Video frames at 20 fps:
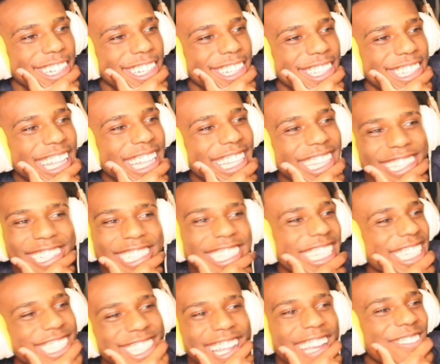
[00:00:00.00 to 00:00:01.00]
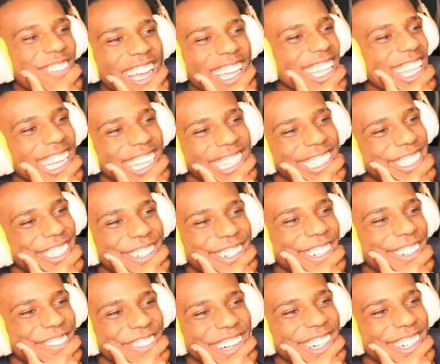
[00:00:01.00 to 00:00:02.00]
That looked just like my class
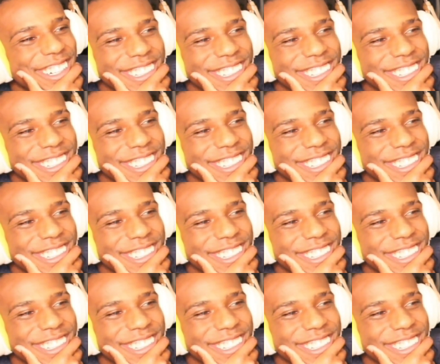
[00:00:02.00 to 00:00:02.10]
door, bro.